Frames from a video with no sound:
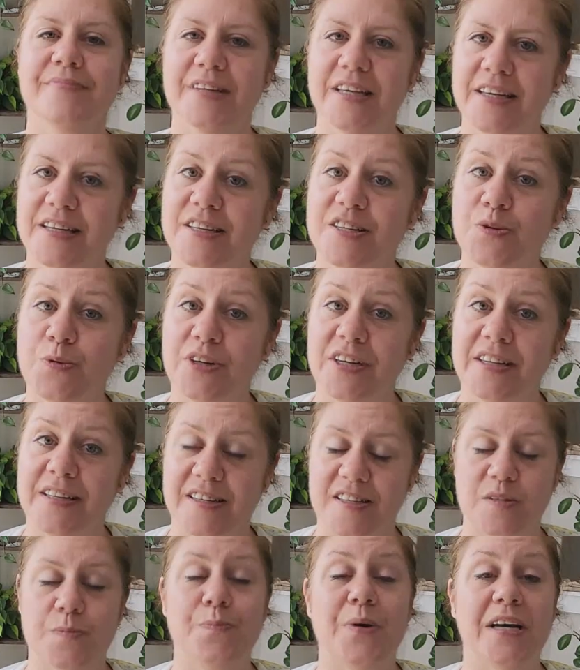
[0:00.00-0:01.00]
it is what it
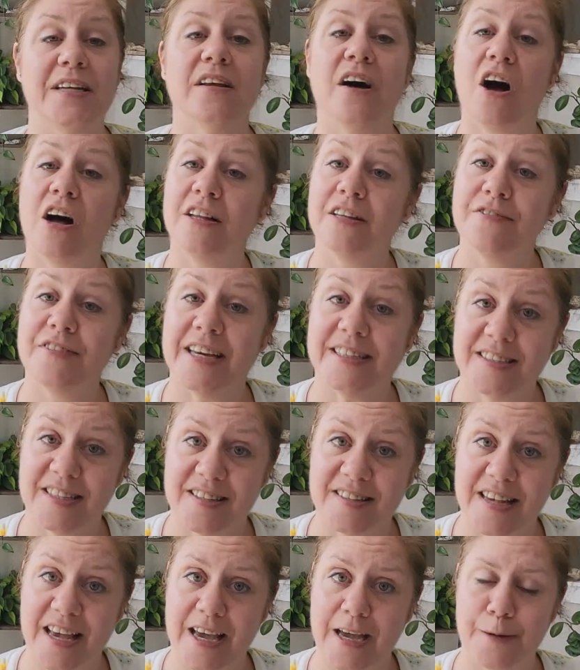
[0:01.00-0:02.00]
is. But all of that to
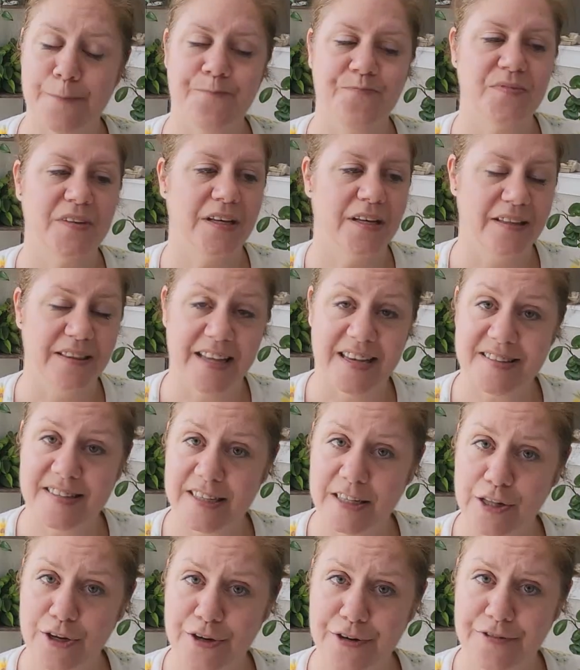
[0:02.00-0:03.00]
say,
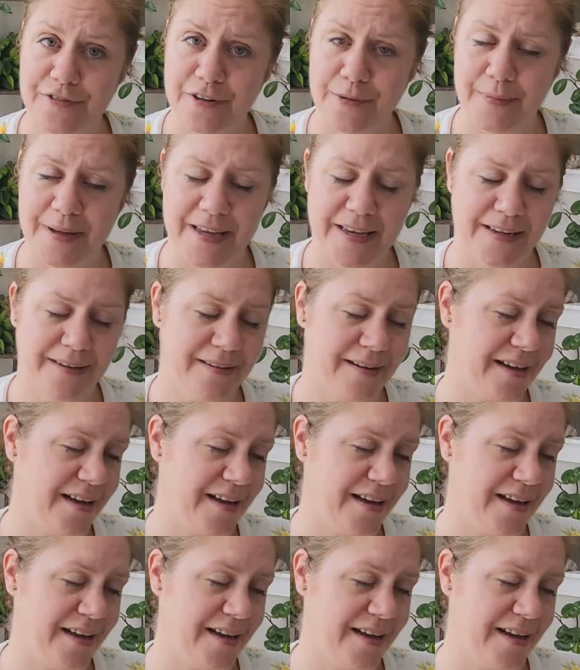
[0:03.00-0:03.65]
lesson learned for me.